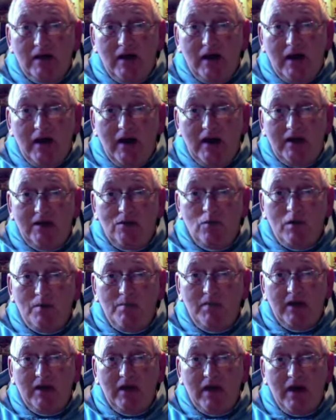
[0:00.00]
and we
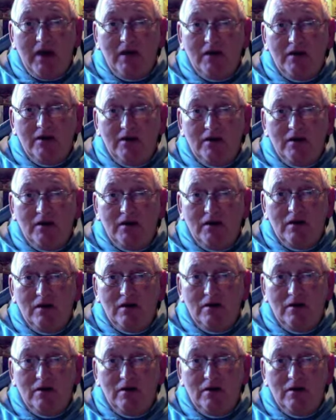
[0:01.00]
began a